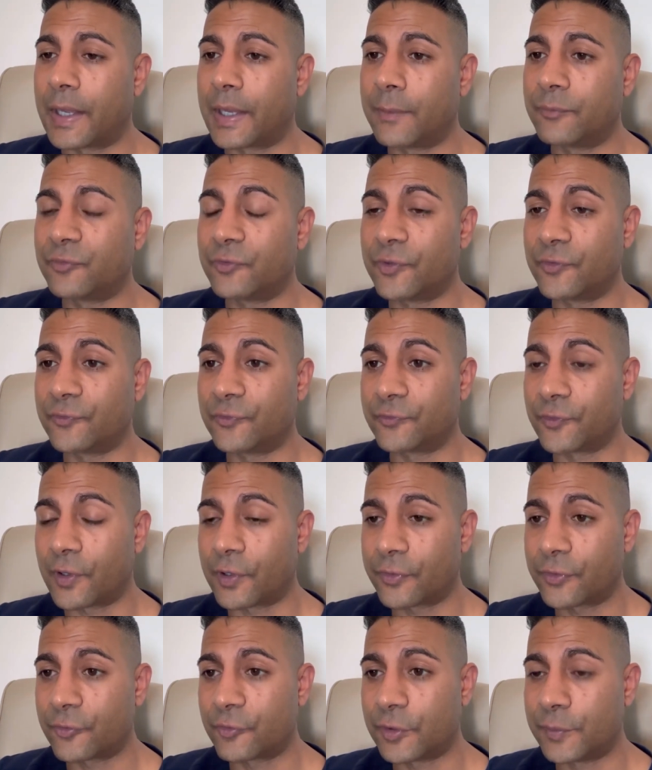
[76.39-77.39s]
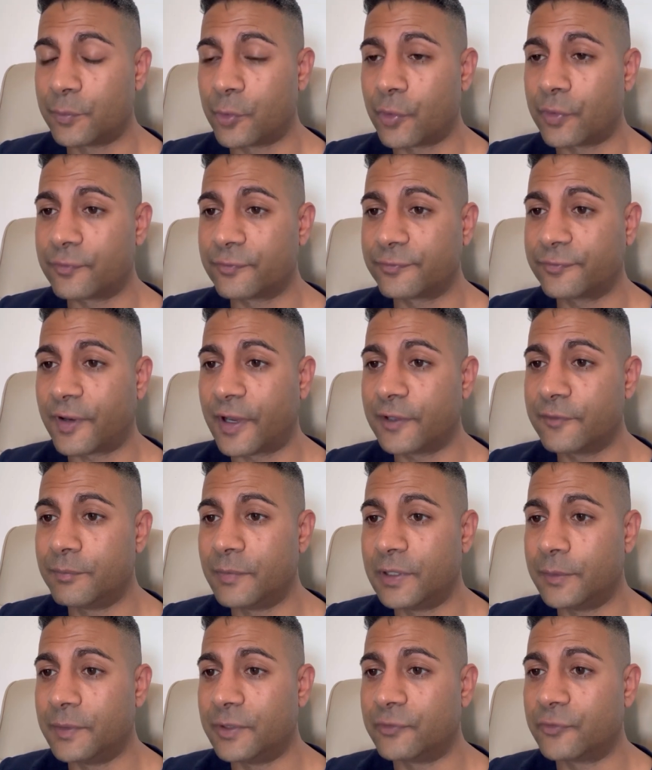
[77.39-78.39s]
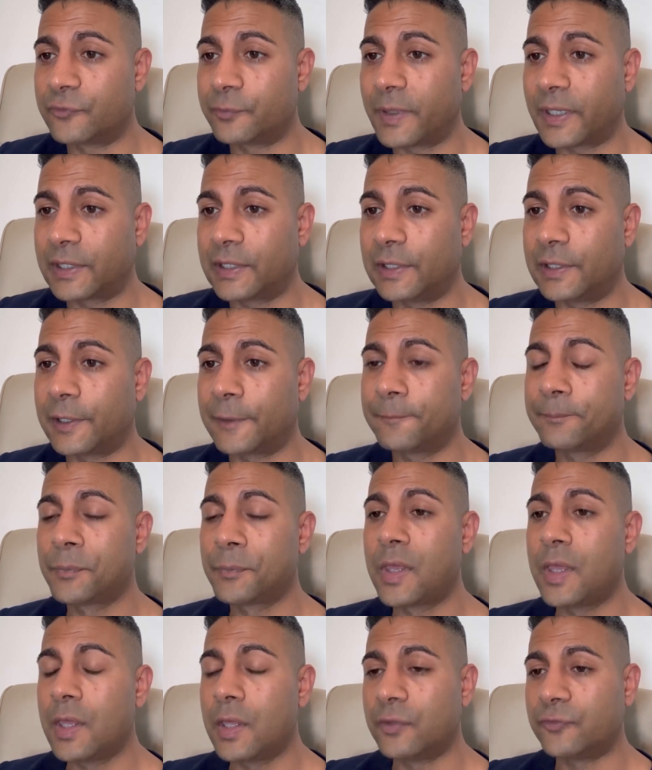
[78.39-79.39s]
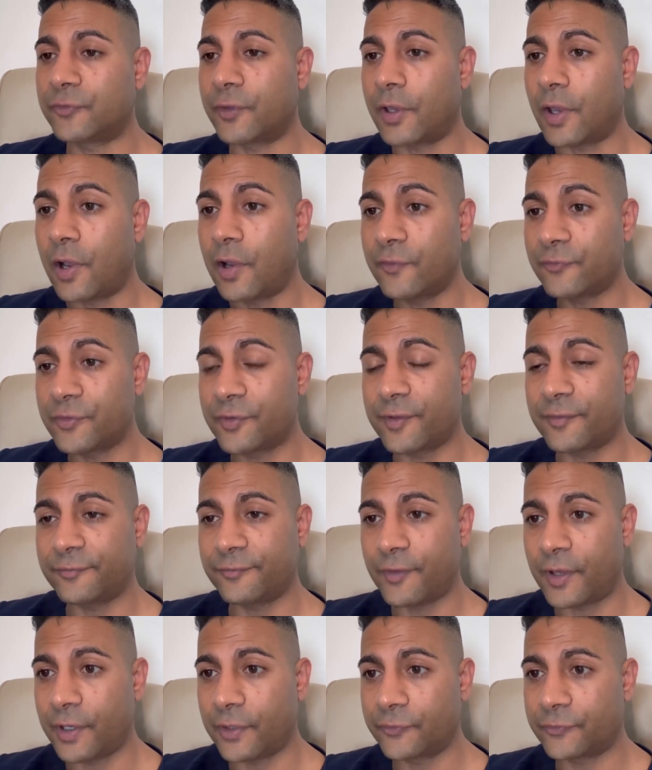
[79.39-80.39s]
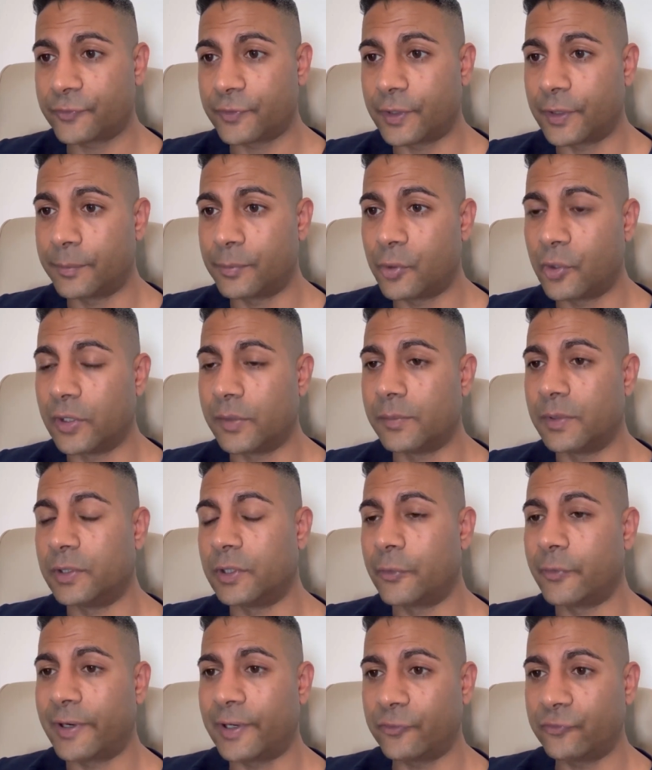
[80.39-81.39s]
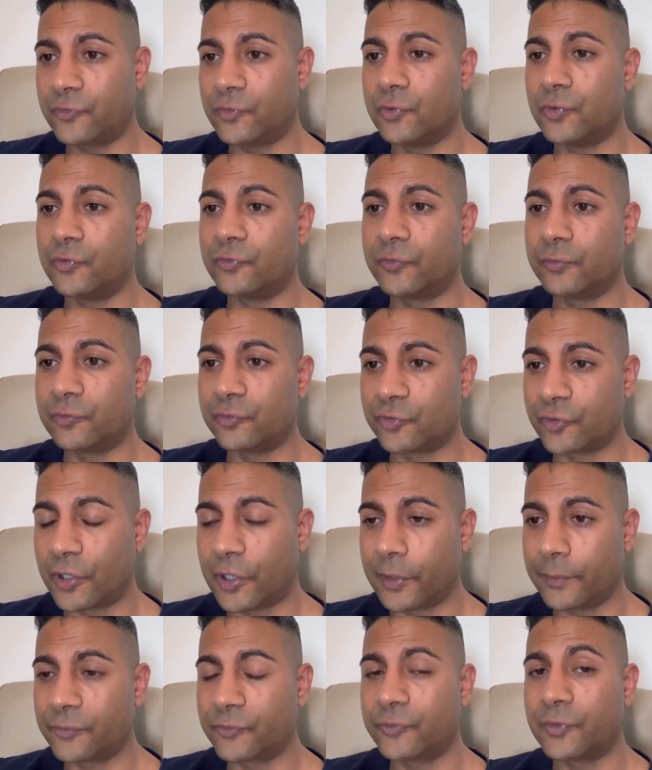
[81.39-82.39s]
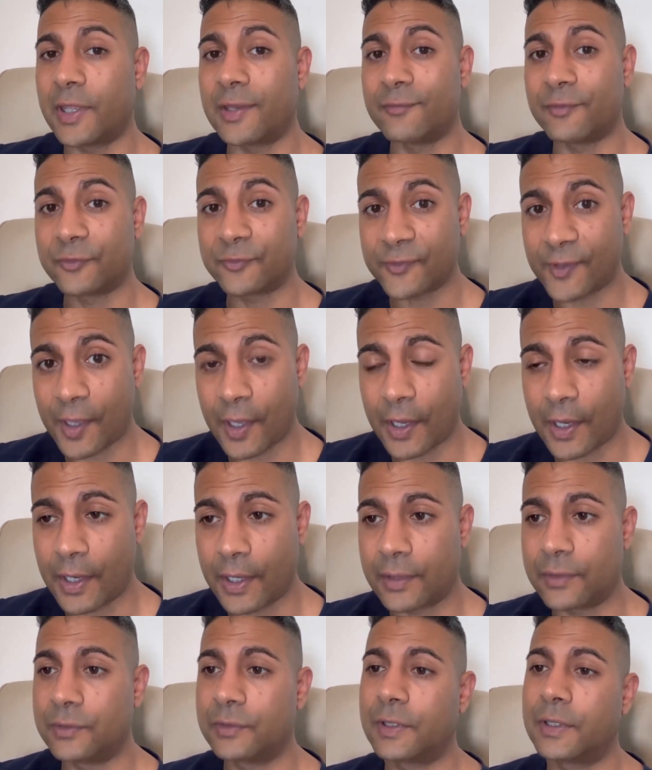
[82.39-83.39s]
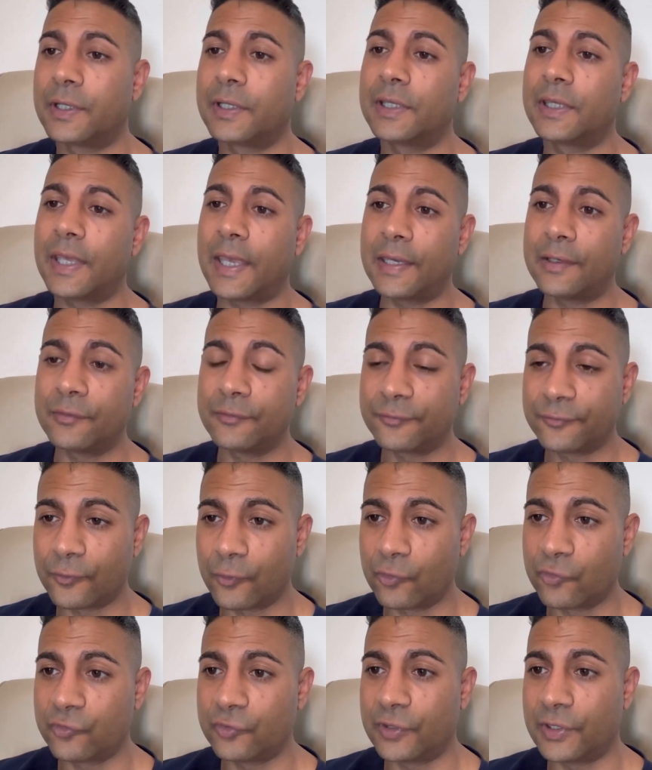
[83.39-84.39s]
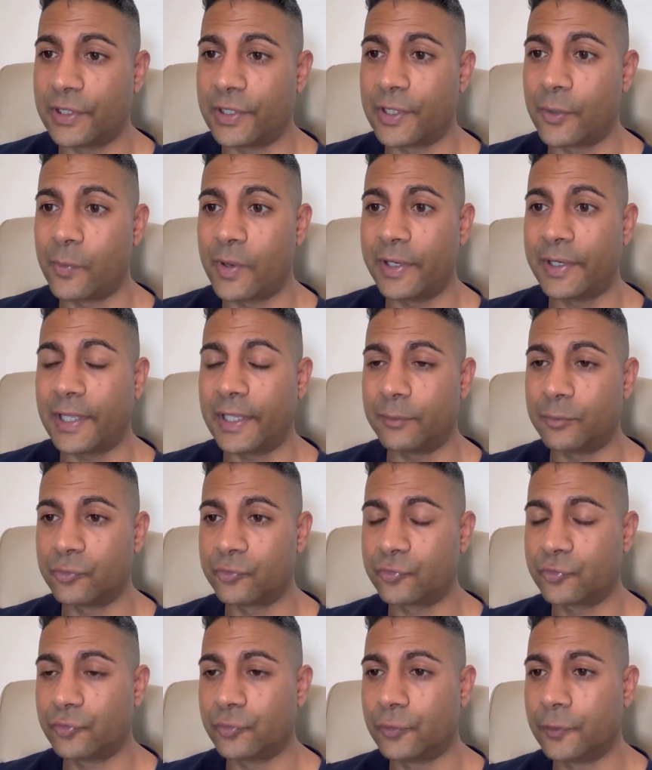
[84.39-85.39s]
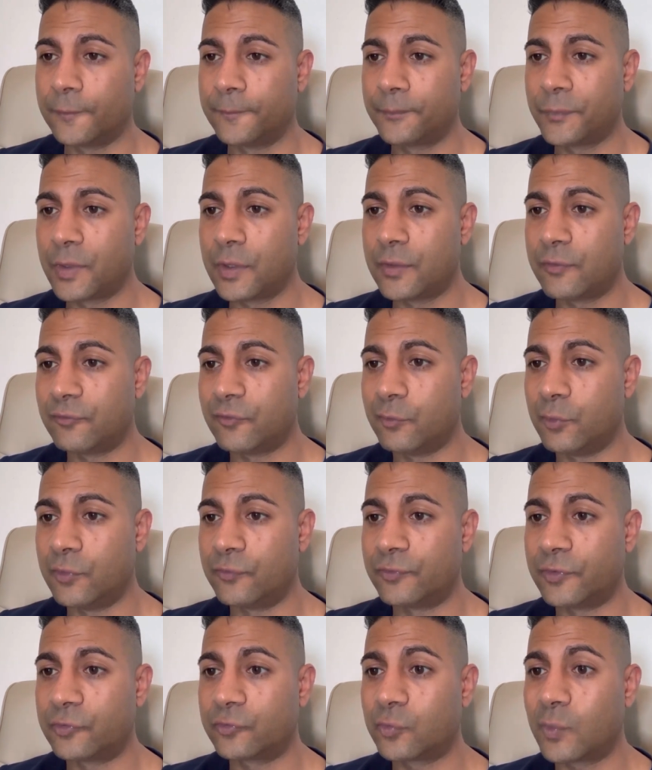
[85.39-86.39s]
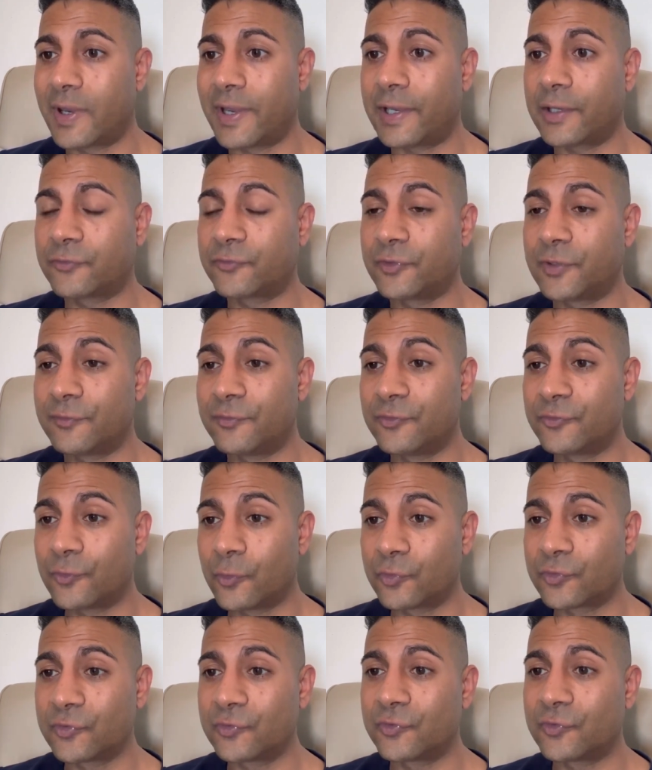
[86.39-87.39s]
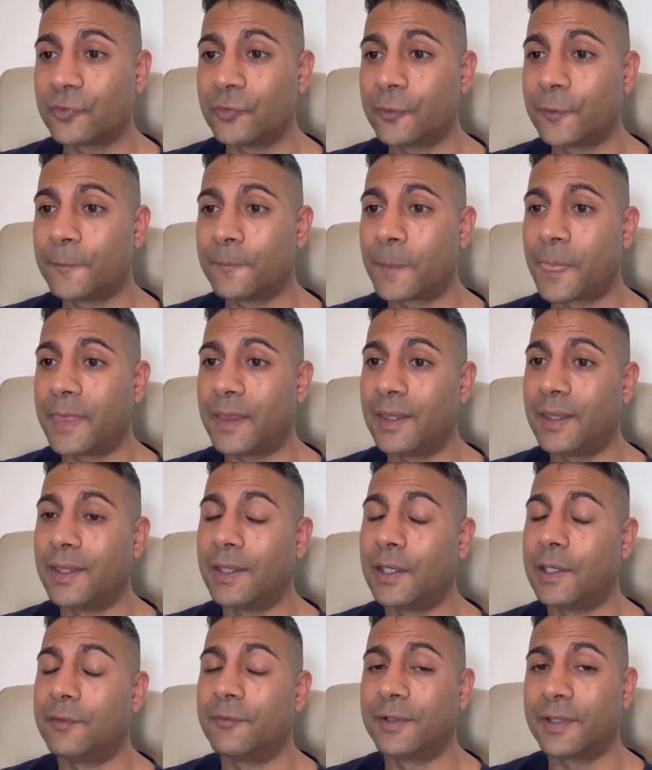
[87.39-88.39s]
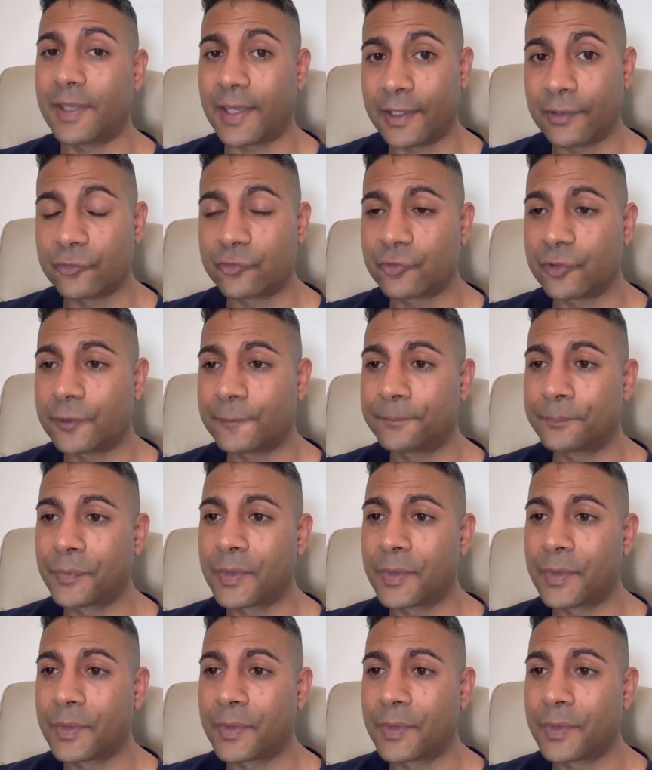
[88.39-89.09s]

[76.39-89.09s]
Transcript: So this is our 3.5mm specular. So after their first appointment, they were asked to use some drops. They returned, and again, unfortunately, they weren't able to remove this wax. So they resorted to ear irrigation,